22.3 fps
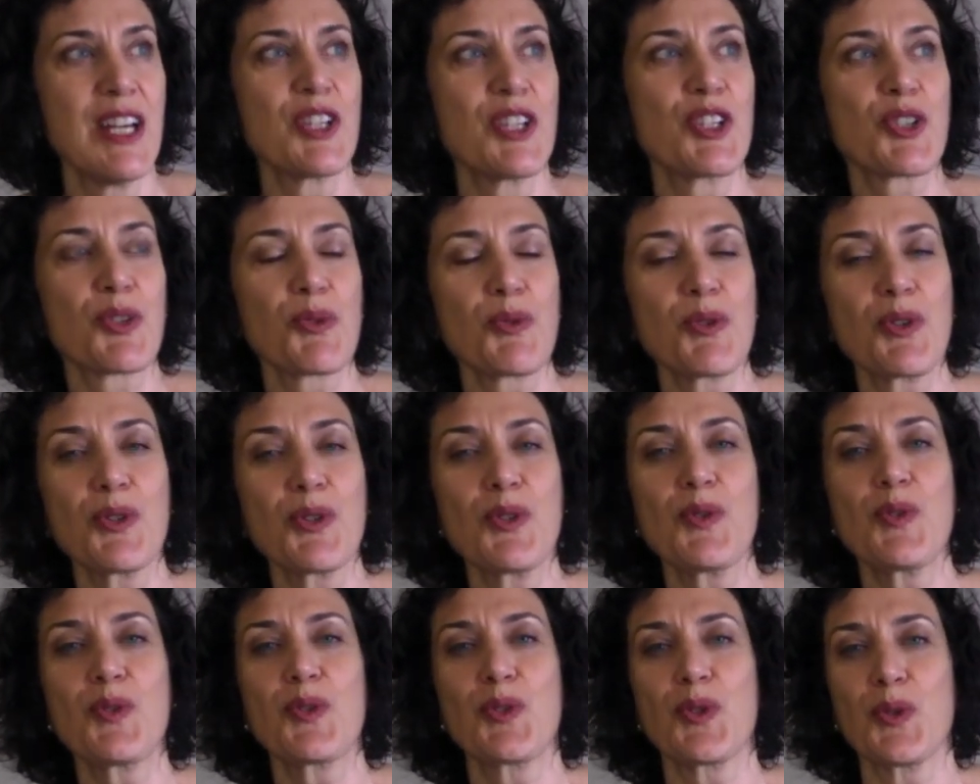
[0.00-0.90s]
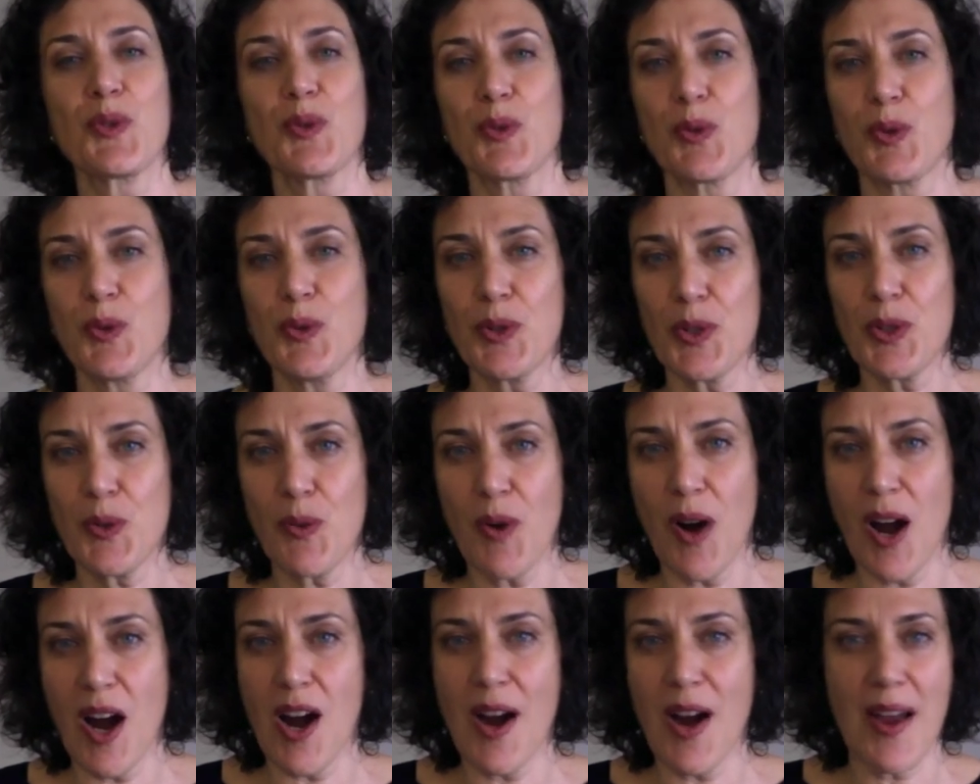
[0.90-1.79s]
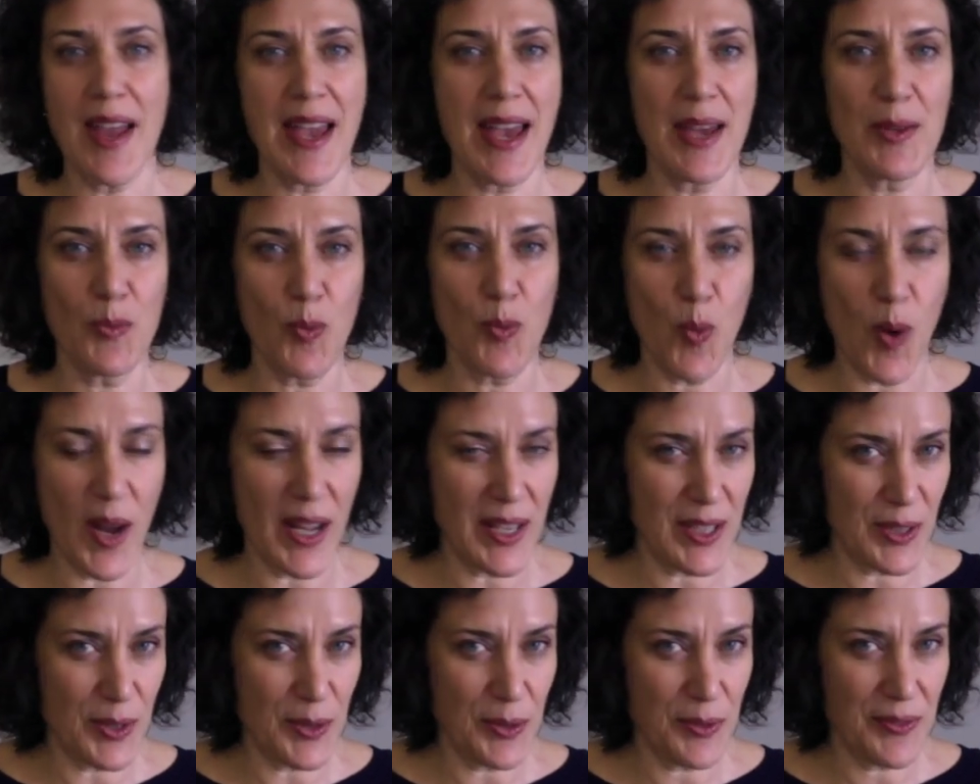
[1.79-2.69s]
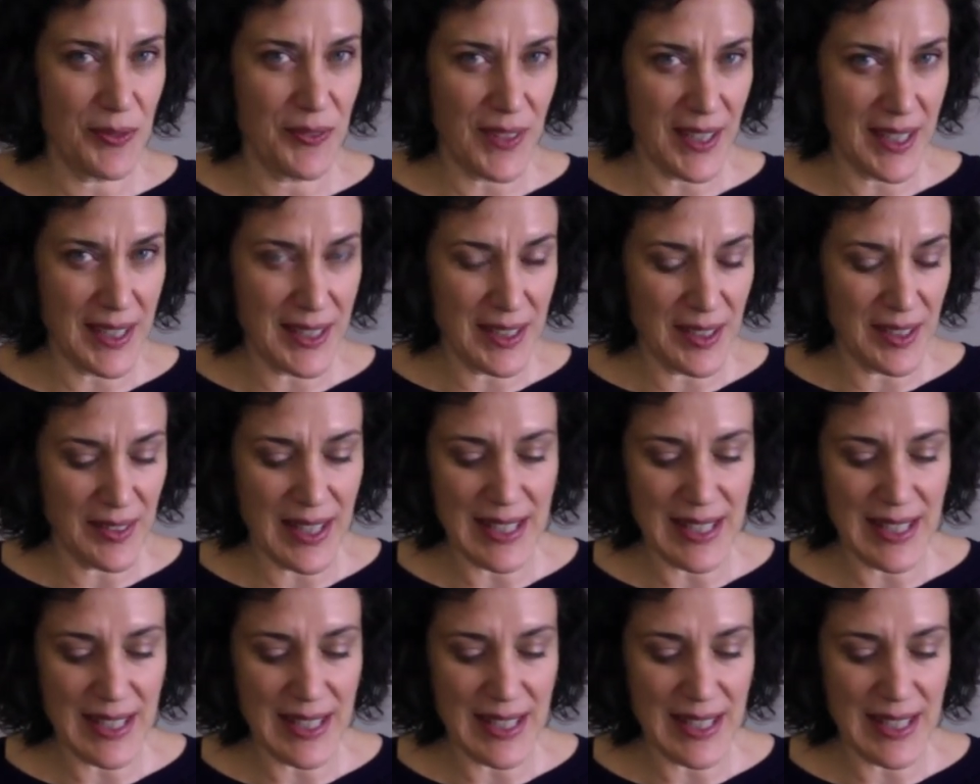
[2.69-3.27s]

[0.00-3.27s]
true to who you are and what you feel.